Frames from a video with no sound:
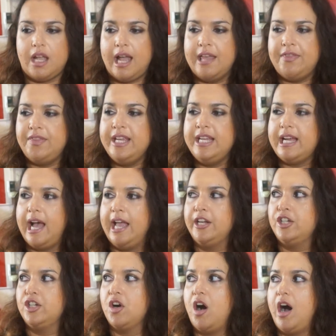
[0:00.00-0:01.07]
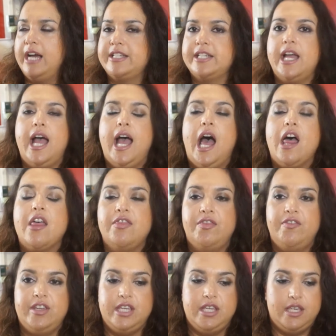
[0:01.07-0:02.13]
I think I got
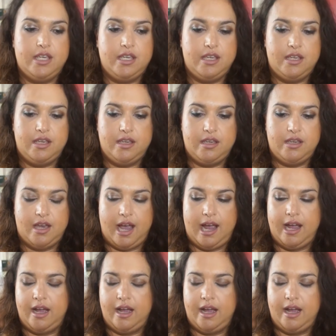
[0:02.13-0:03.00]
the...